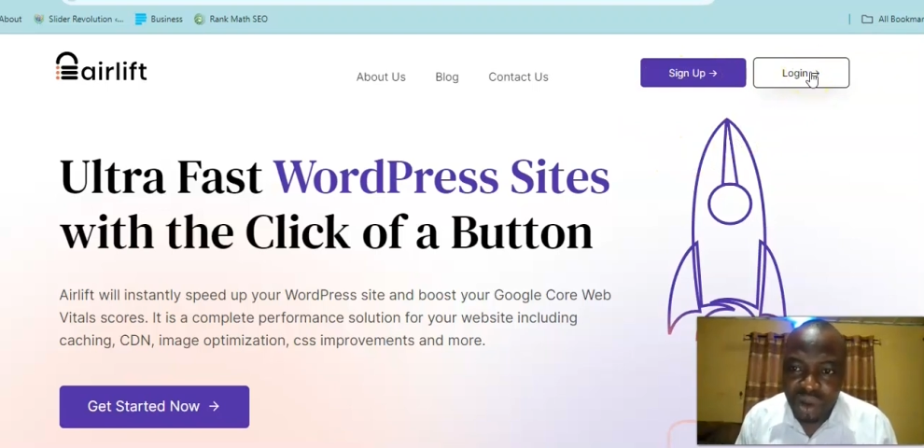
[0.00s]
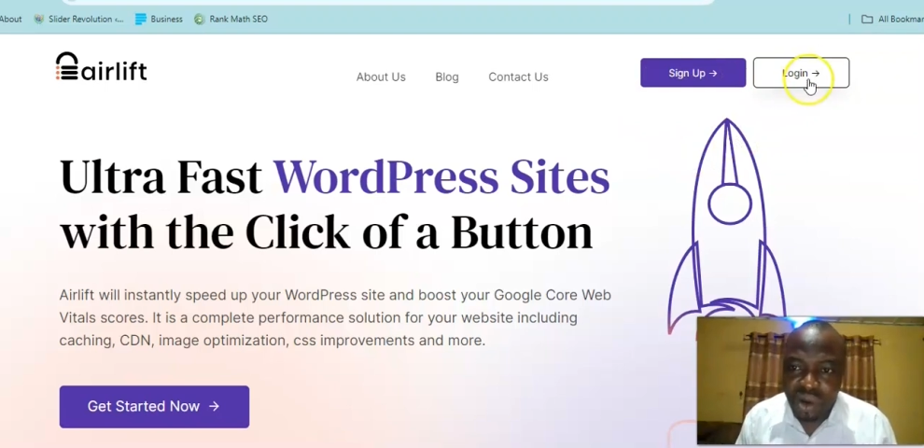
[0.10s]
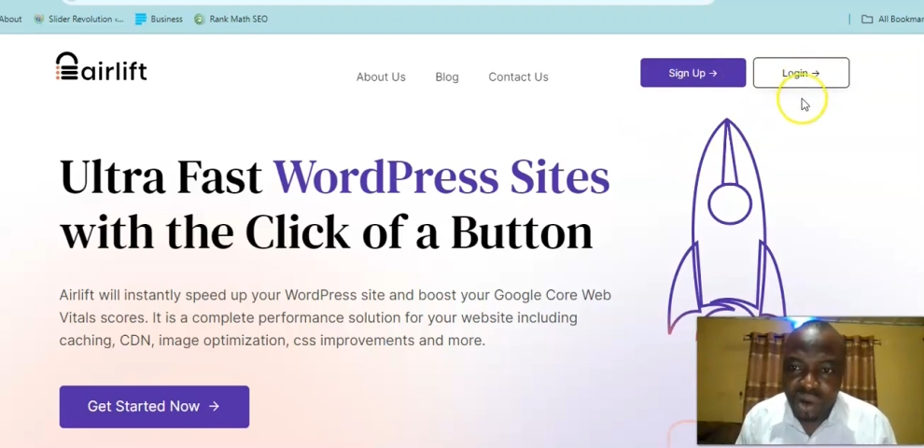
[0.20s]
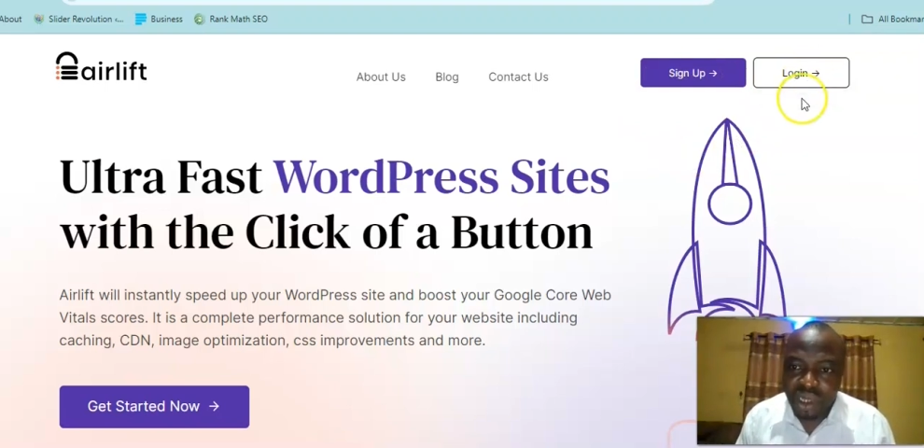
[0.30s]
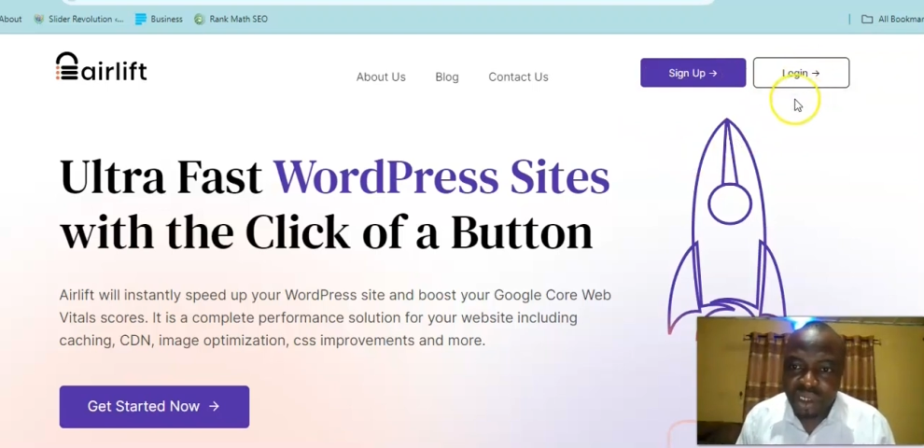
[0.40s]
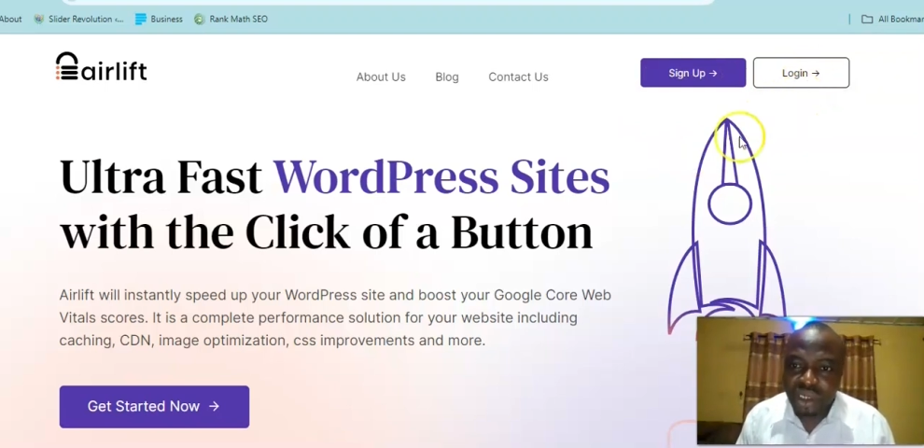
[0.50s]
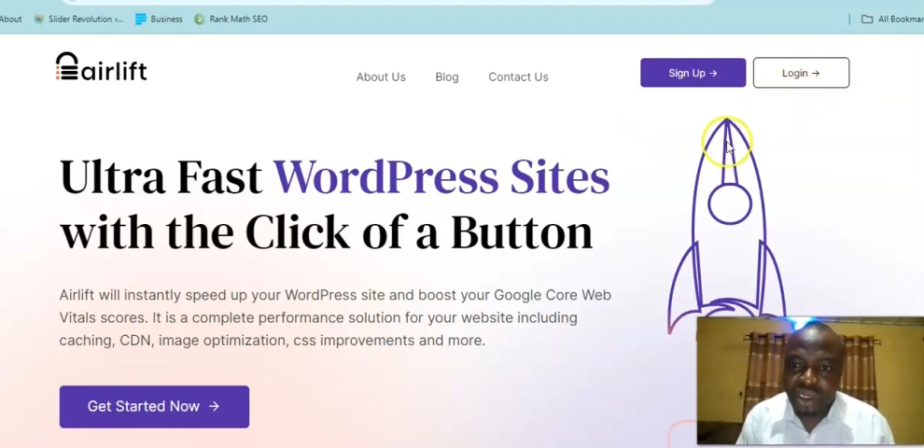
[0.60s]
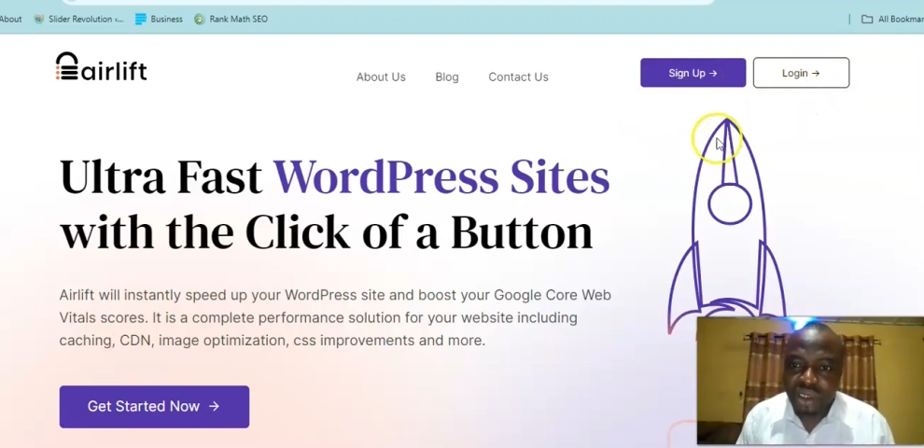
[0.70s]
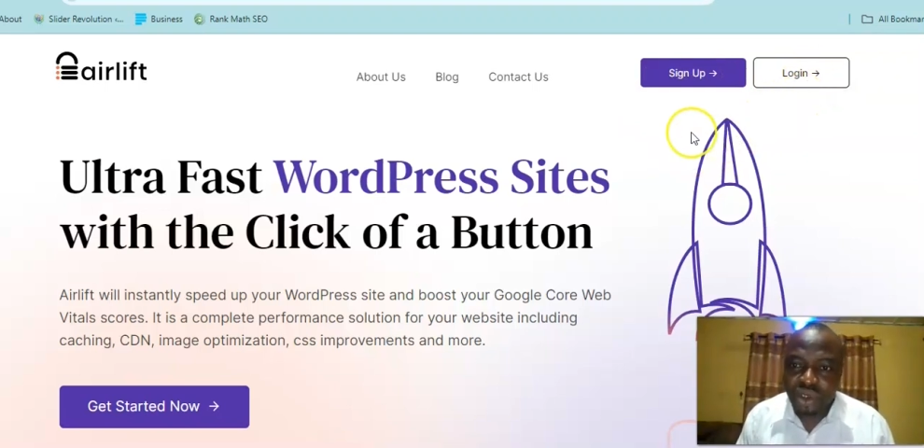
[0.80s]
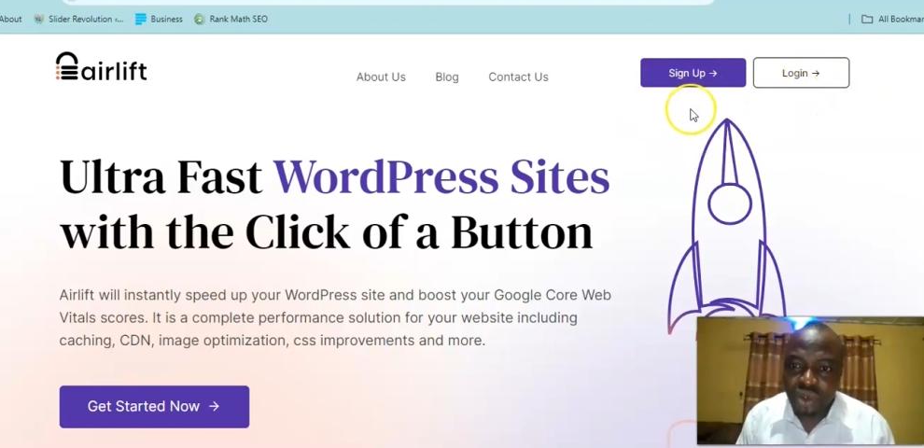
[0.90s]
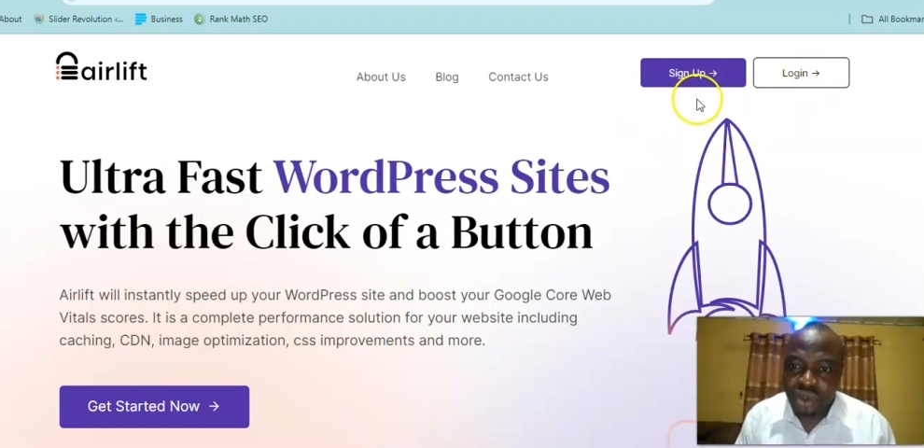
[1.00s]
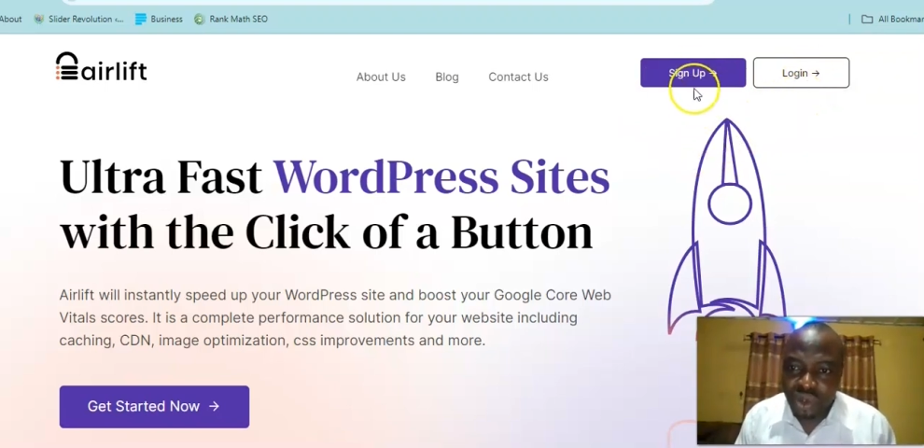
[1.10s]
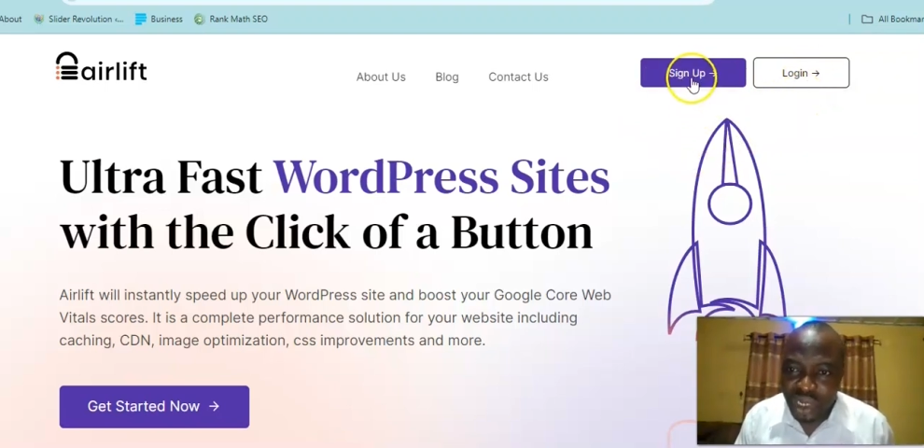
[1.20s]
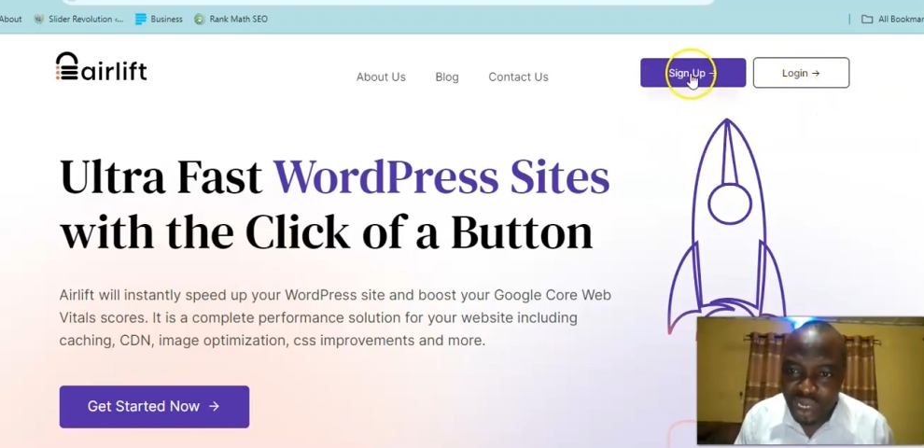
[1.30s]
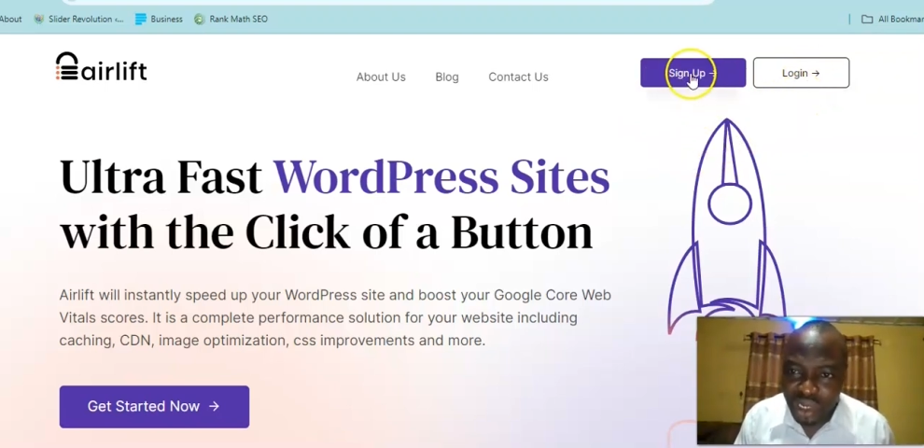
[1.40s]
Alright, so you
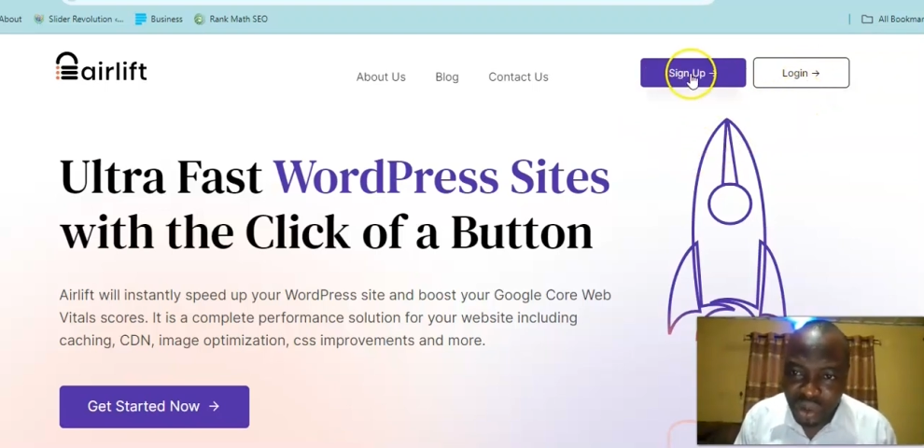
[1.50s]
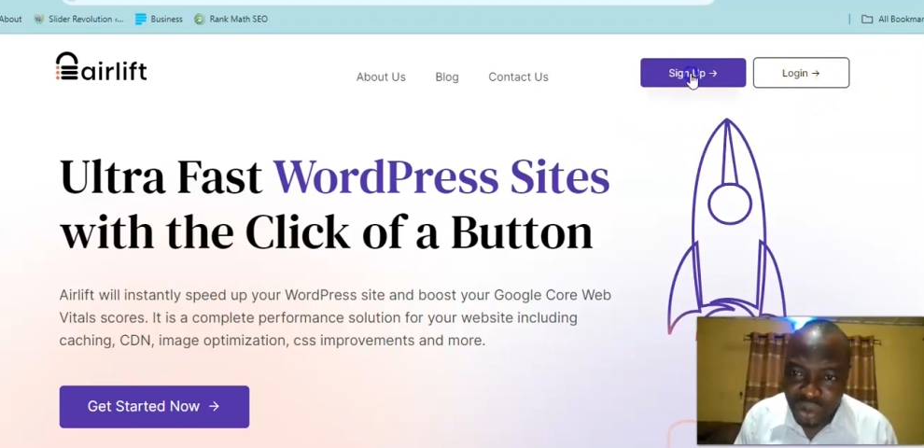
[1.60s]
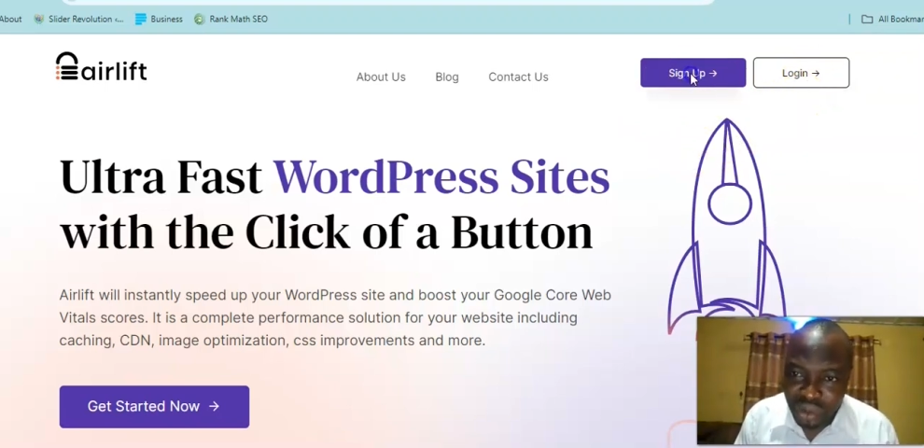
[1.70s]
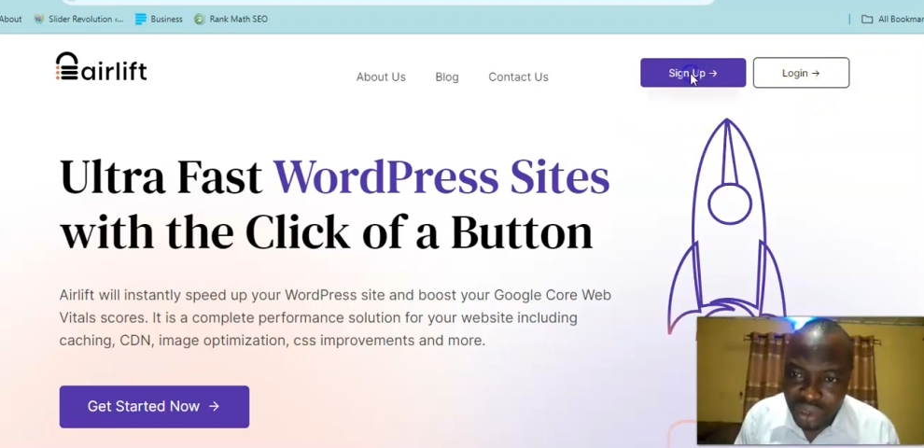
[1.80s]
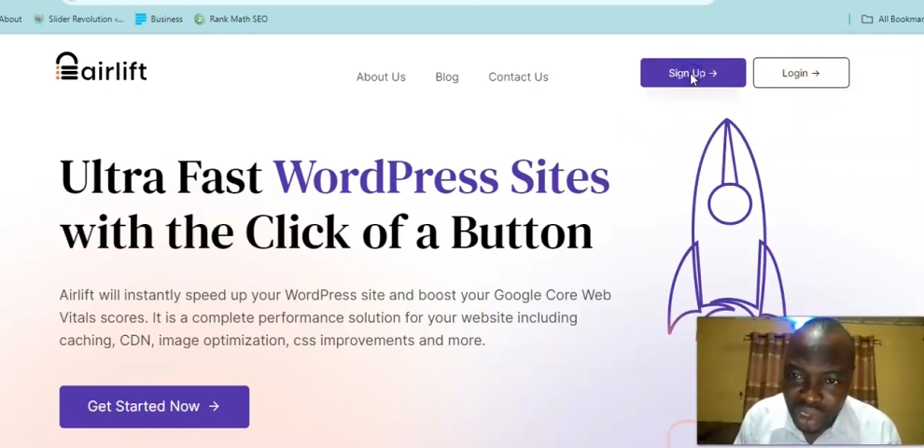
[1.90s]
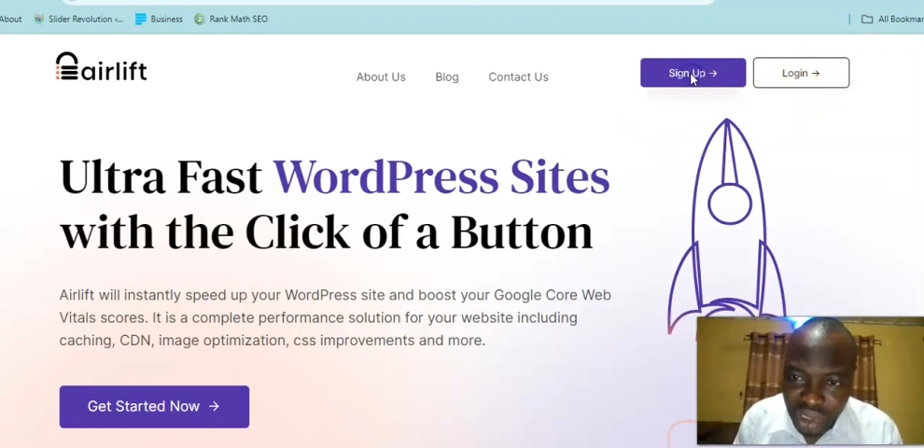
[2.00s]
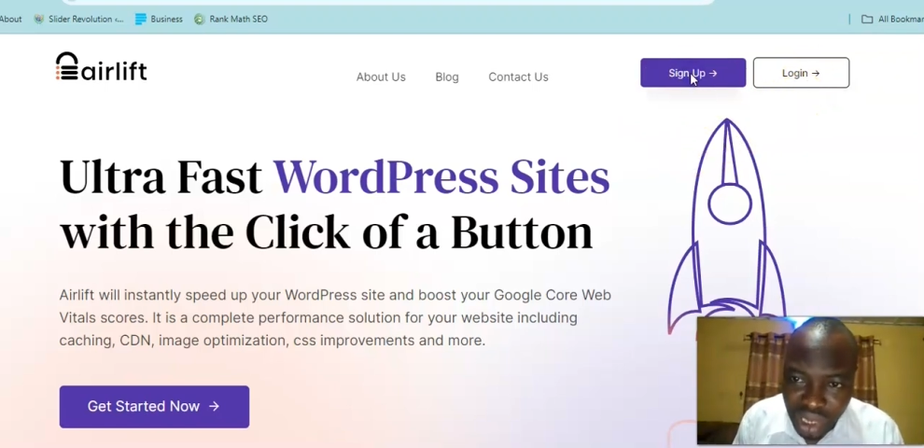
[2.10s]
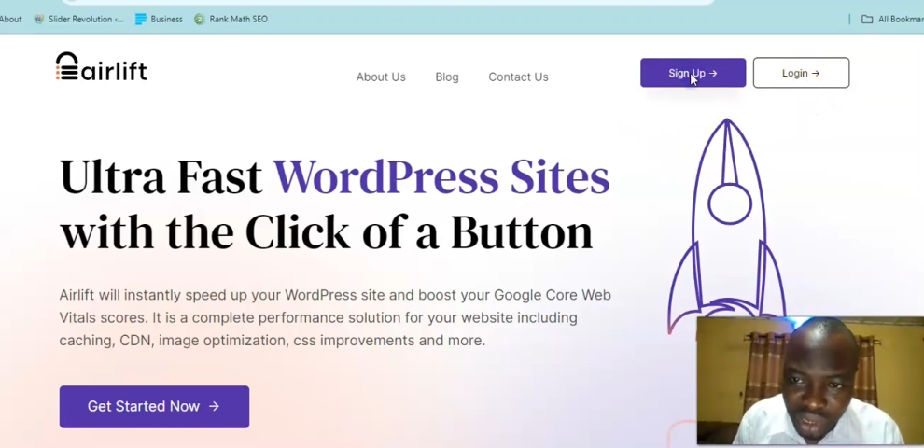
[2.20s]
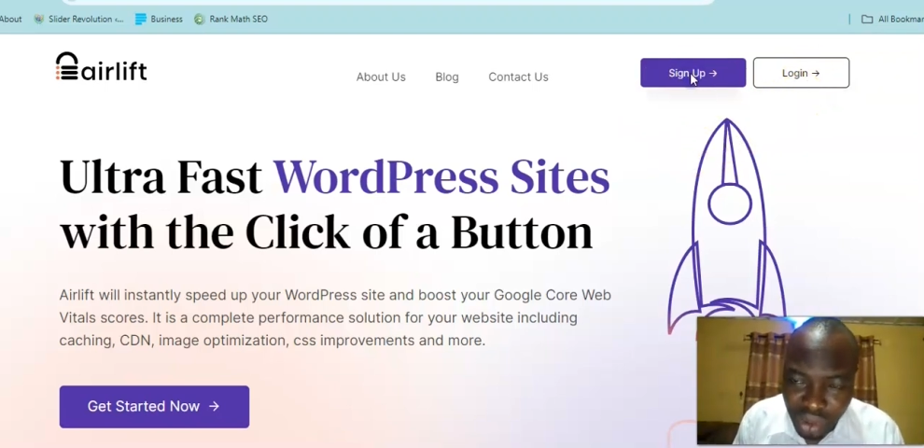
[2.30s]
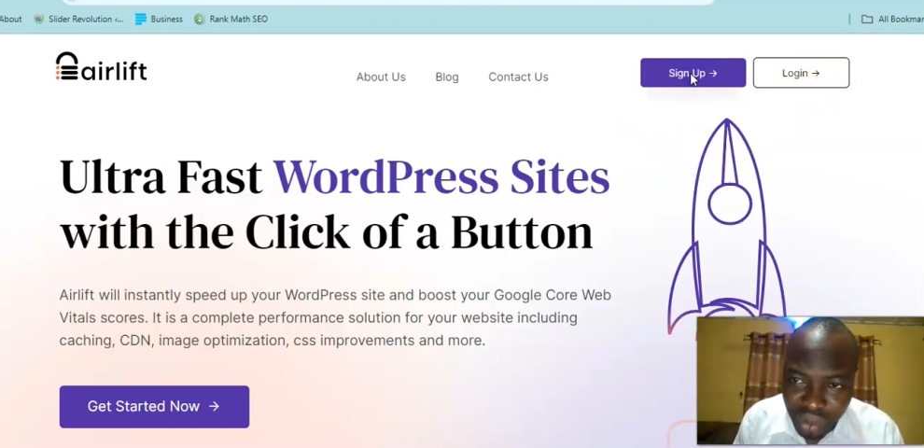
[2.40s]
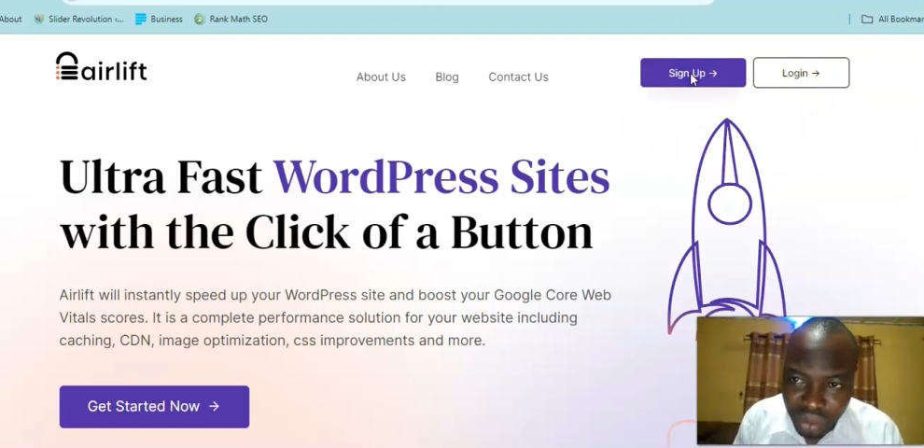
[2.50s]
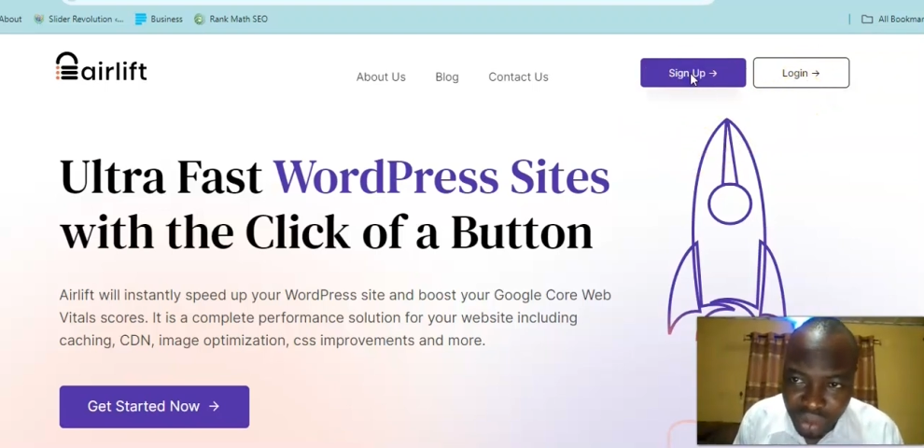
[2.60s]
click on sign up.